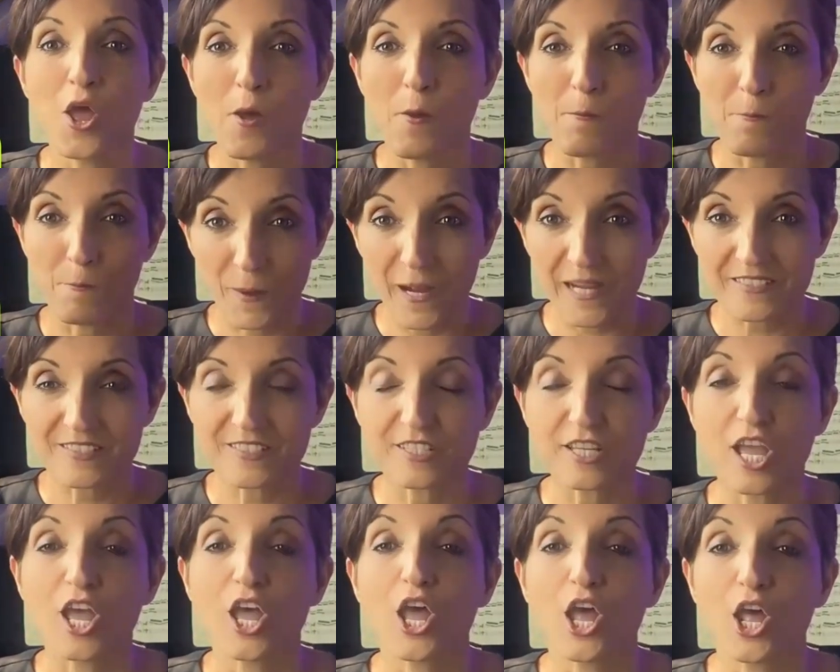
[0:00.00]

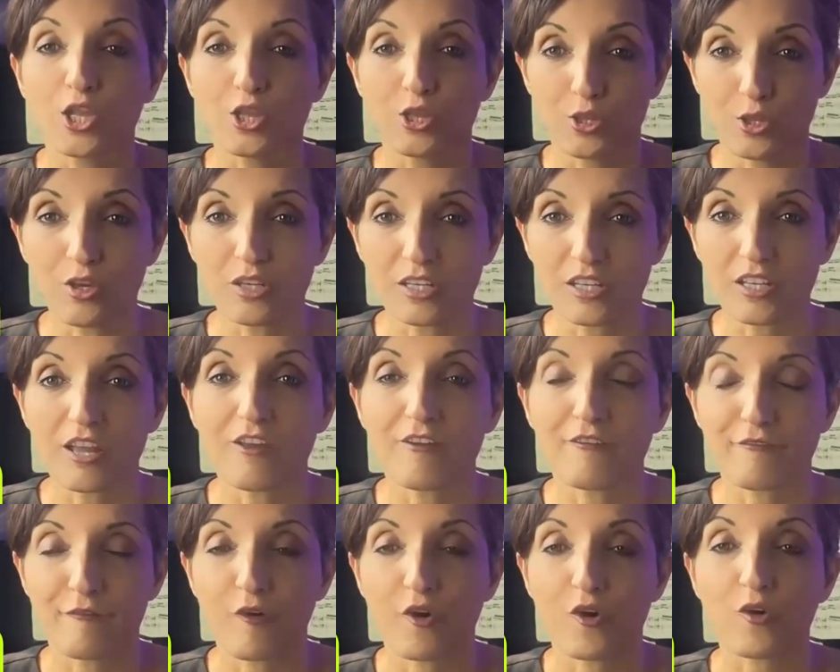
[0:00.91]
but look
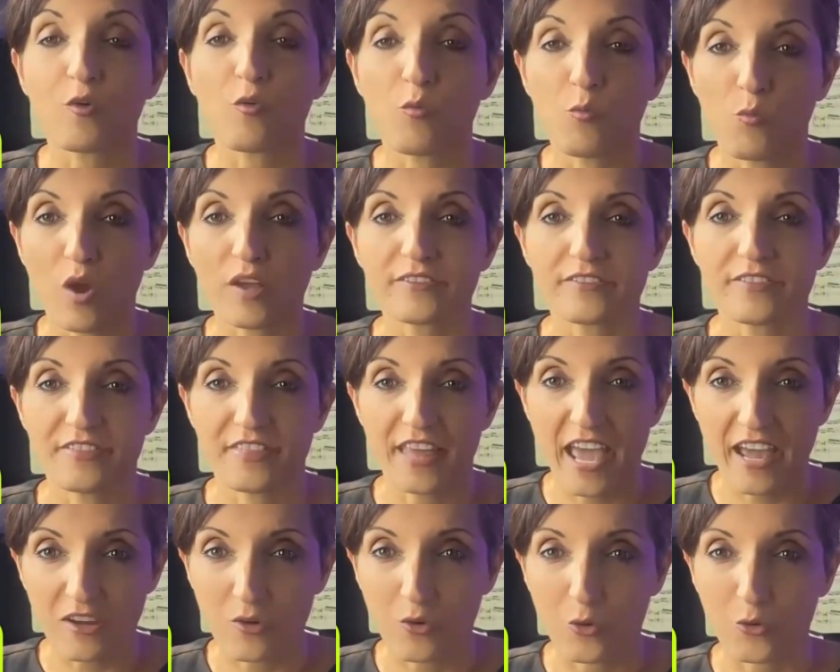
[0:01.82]
for what
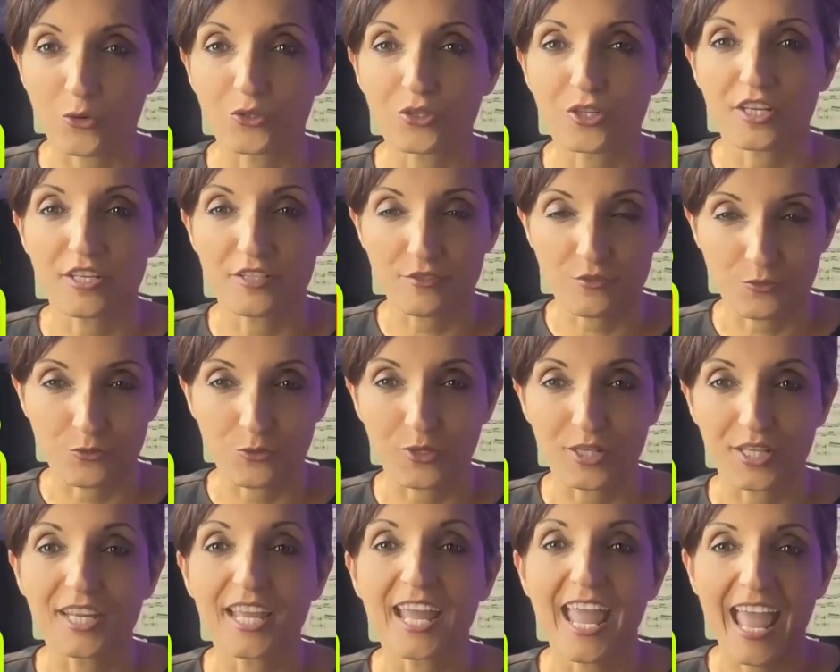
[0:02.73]
that chord is
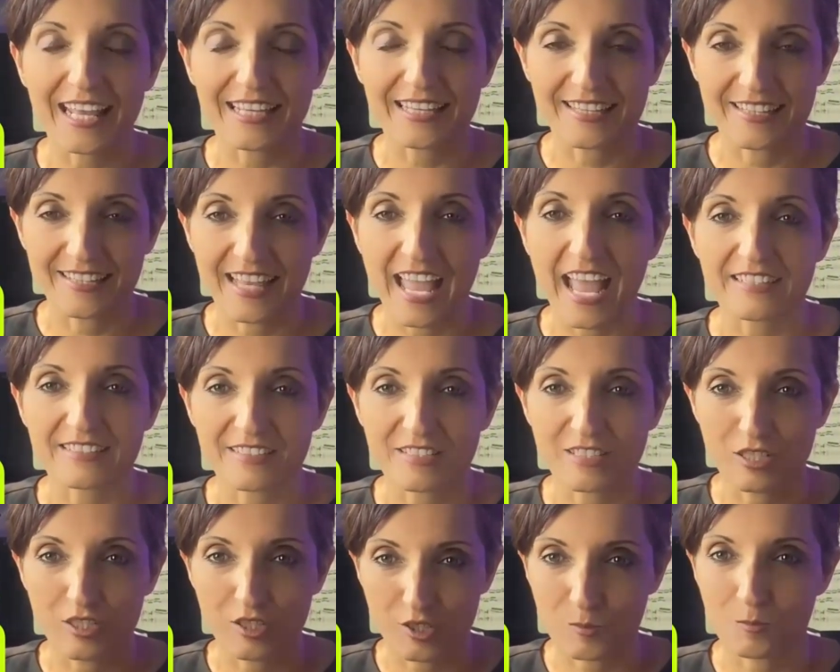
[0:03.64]
doing at
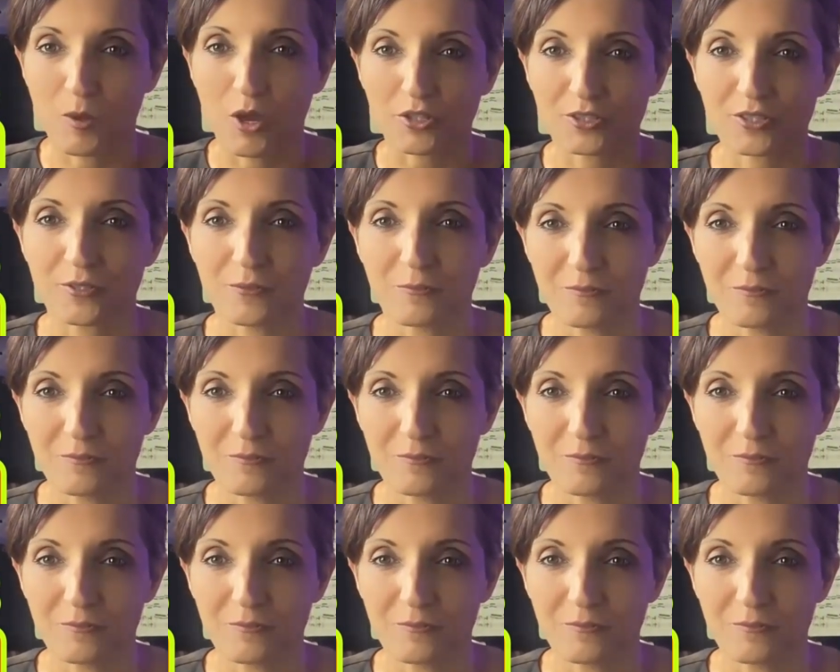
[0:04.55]
that spot.